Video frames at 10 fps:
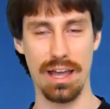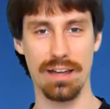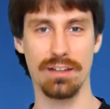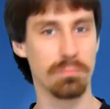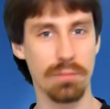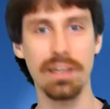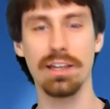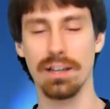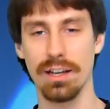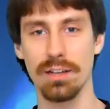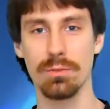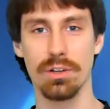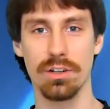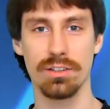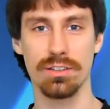and many kind
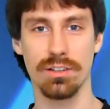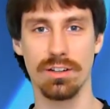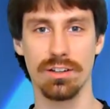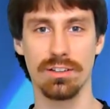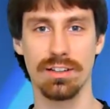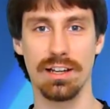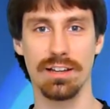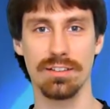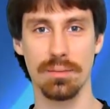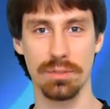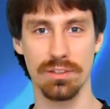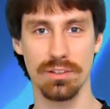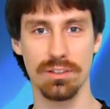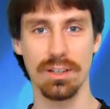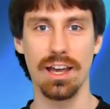words on the last
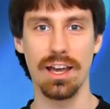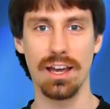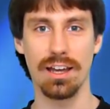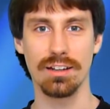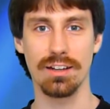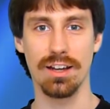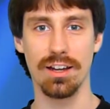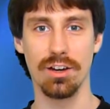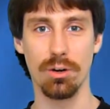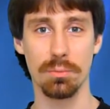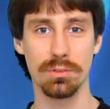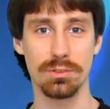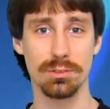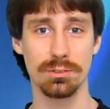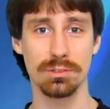episode, and I hope
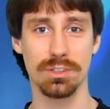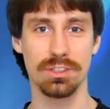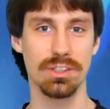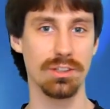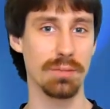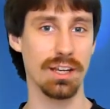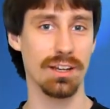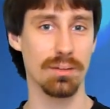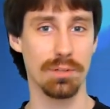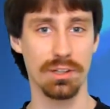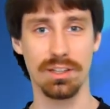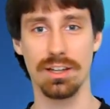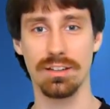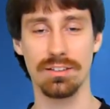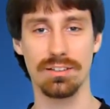to continue making a
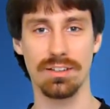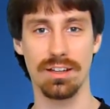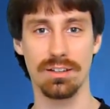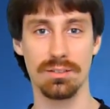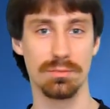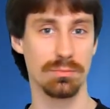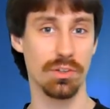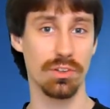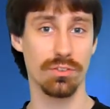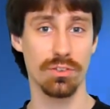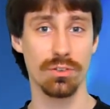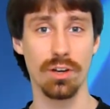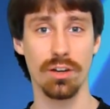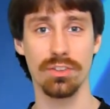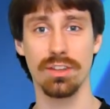podcast that most of you
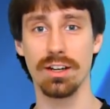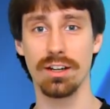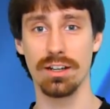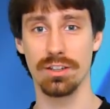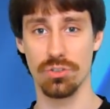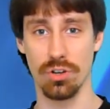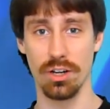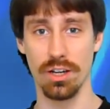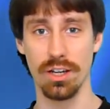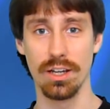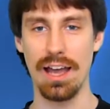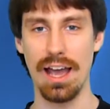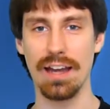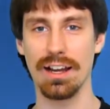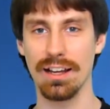out there enjoy.
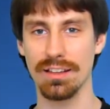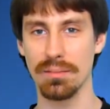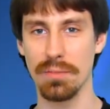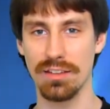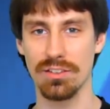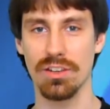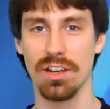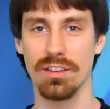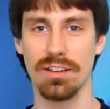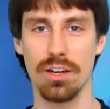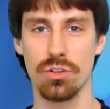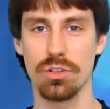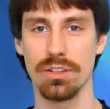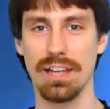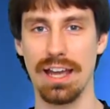And I got the message that I
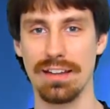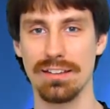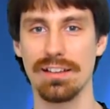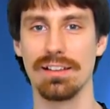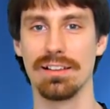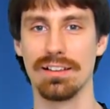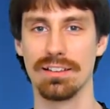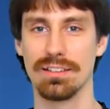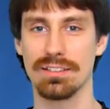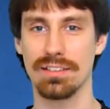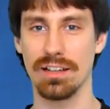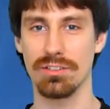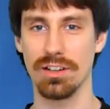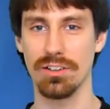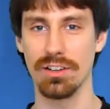shouldn't cancel Star
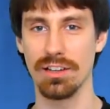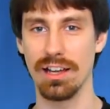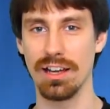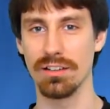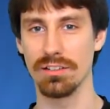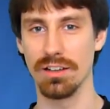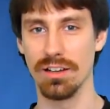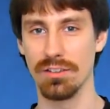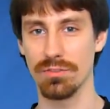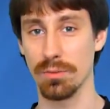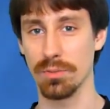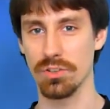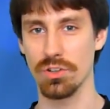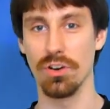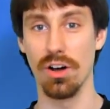Trek Online from the
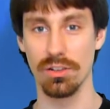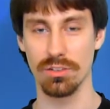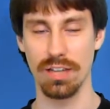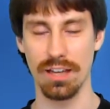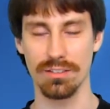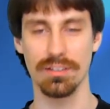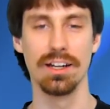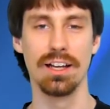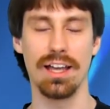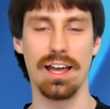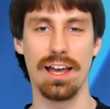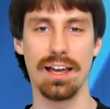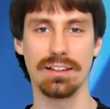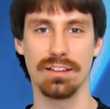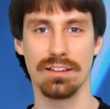show altogether,
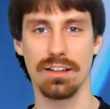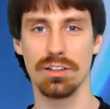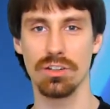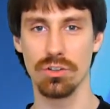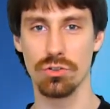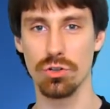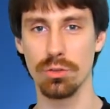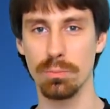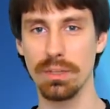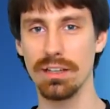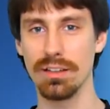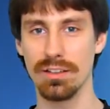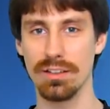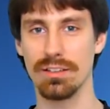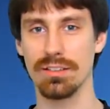and that it should be
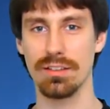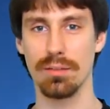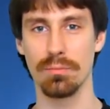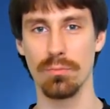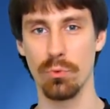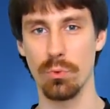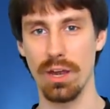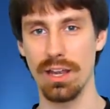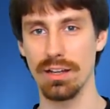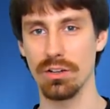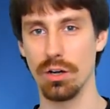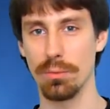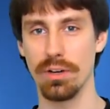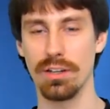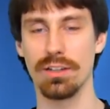in some way
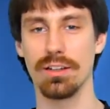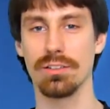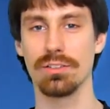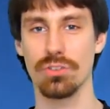incorporated into the